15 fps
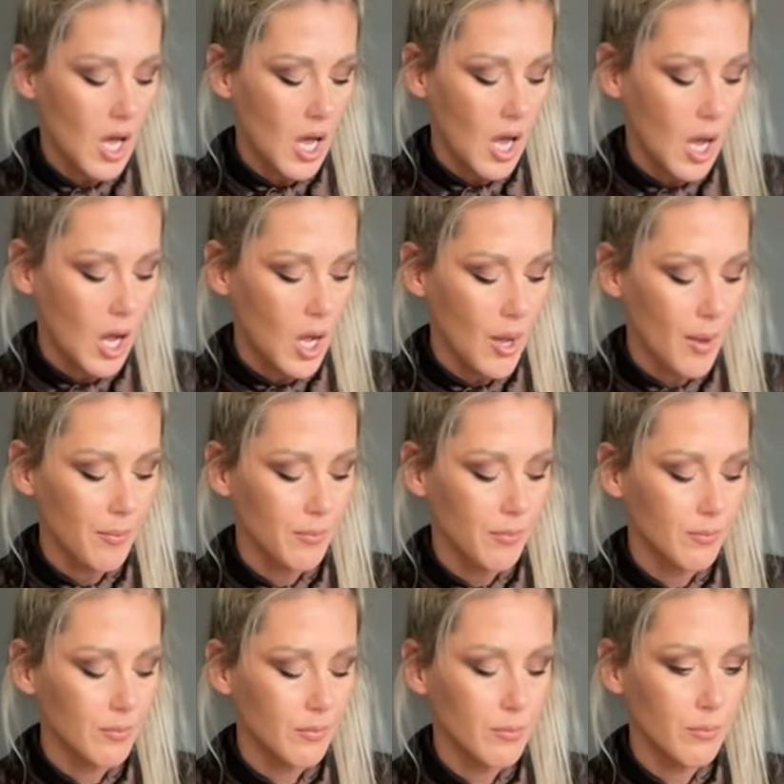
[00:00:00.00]

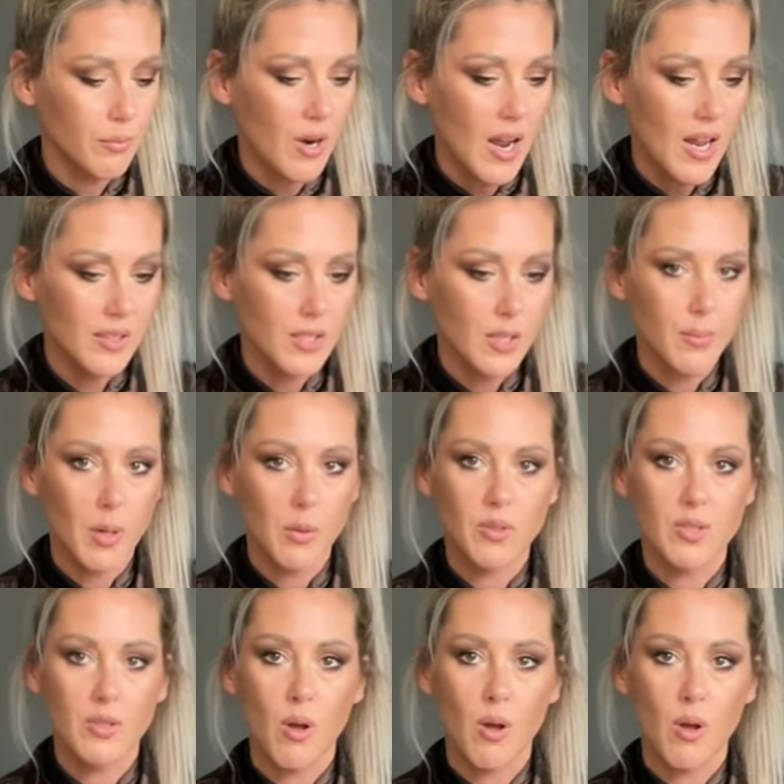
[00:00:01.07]
brand, about this